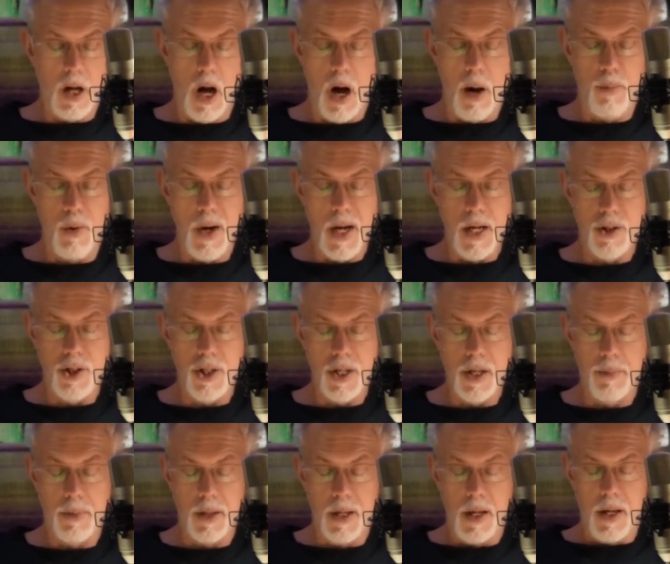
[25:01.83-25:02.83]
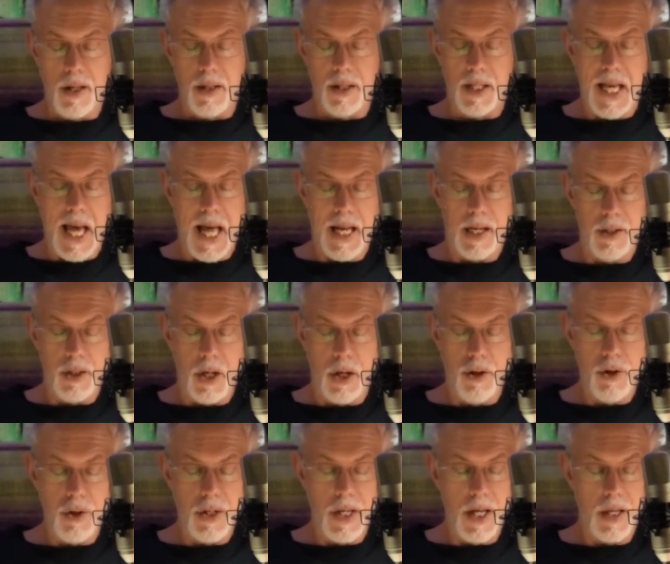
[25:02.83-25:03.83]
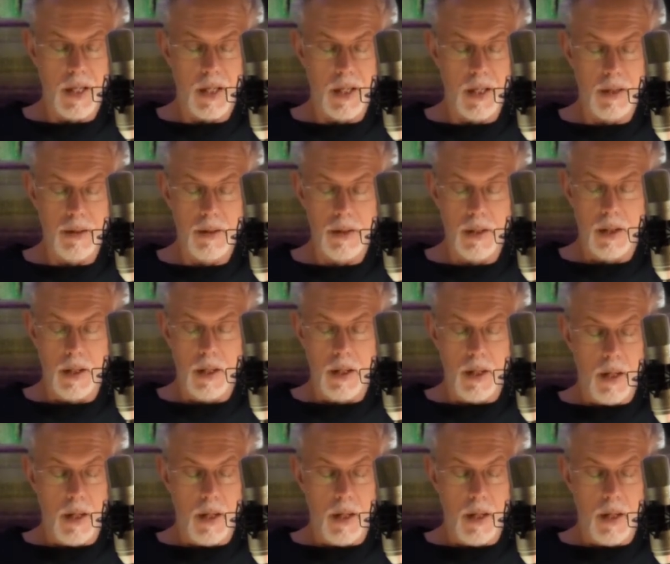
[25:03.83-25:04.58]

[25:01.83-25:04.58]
comradeship, the gallant undertakings.